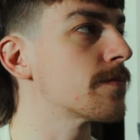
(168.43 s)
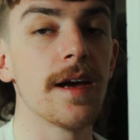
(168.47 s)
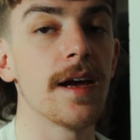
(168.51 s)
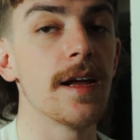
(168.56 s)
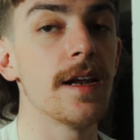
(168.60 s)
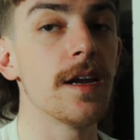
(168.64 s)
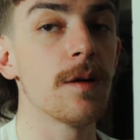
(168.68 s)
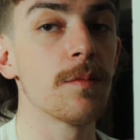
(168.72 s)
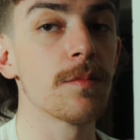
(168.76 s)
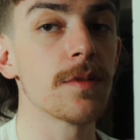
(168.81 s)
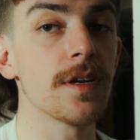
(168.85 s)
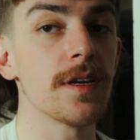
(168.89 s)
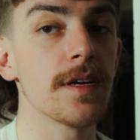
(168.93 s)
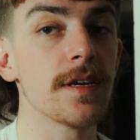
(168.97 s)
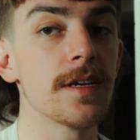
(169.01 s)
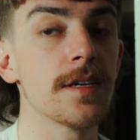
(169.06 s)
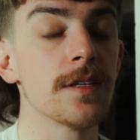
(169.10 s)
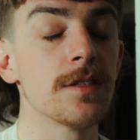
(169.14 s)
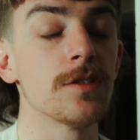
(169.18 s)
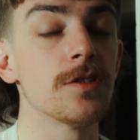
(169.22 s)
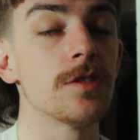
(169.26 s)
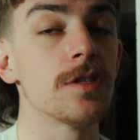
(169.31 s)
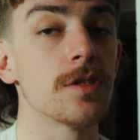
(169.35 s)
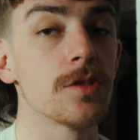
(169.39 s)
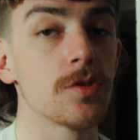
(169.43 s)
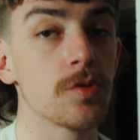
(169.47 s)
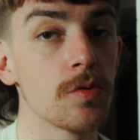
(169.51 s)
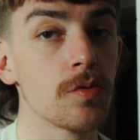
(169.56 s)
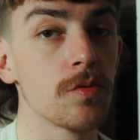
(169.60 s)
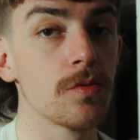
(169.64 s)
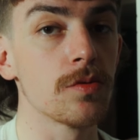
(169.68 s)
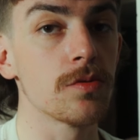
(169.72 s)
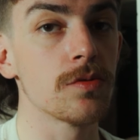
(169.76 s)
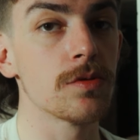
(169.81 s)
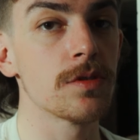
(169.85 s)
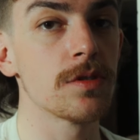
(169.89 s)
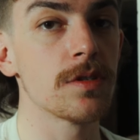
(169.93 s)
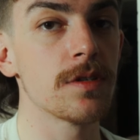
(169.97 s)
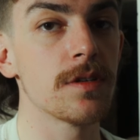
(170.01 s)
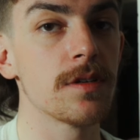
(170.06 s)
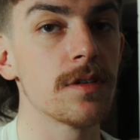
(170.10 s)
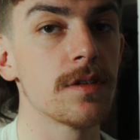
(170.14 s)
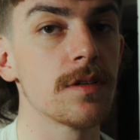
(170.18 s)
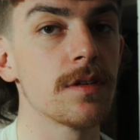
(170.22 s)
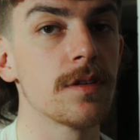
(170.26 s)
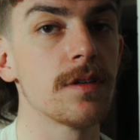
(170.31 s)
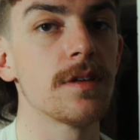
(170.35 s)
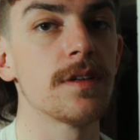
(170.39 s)
And now I'm going to get into the tools
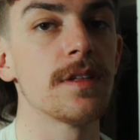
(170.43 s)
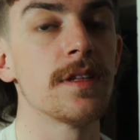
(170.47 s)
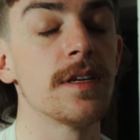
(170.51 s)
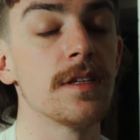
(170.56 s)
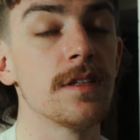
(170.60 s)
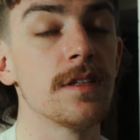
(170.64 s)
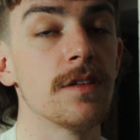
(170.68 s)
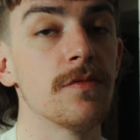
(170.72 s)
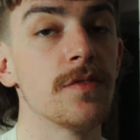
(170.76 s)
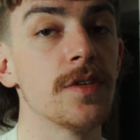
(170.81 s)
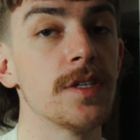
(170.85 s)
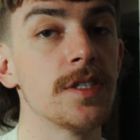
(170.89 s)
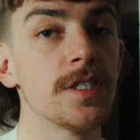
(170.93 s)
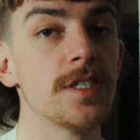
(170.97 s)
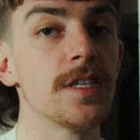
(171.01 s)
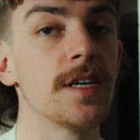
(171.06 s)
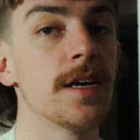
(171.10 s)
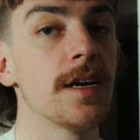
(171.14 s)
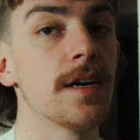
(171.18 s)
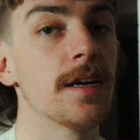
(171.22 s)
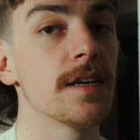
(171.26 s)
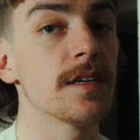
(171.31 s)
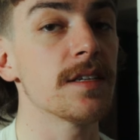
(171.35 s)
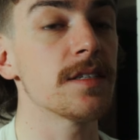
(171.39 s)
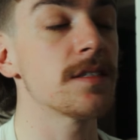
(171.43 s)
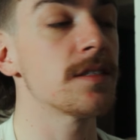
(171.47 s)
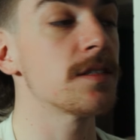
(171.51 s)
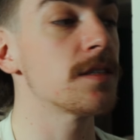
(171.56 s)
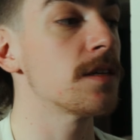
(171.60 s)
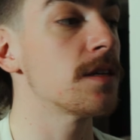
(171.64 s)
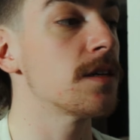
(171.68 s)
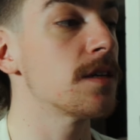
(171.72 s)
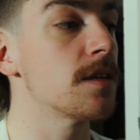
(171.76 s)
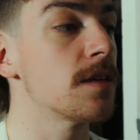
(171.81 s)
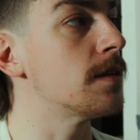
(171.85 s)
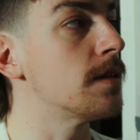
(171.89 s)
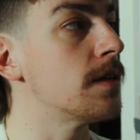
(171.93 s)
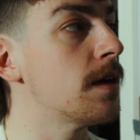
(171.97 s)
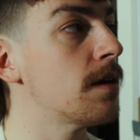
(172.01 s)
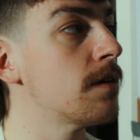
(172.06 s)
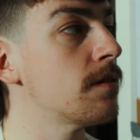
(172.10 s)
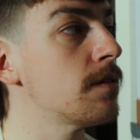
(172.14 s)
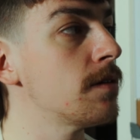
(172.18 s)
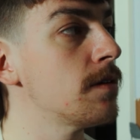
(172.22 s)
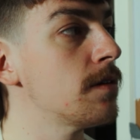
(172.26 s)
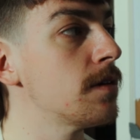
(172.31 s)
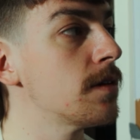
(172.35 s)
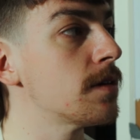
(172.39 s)
that DaVinci has.
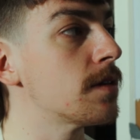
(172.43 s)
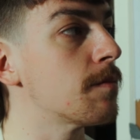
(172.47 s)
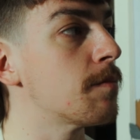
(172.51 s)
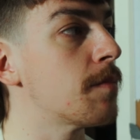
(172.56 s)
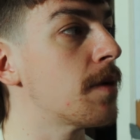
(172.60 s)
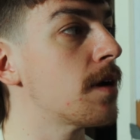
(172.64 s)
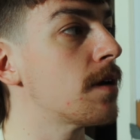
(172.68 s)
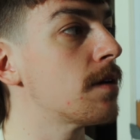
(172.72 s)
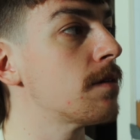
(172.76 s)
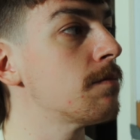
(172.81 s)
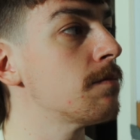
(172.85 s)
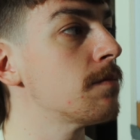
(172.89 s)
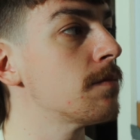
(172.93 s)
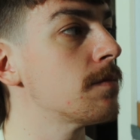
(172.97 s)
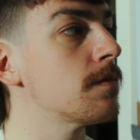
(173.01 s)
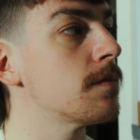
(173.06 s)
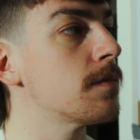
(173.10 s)
Down here at the bottom,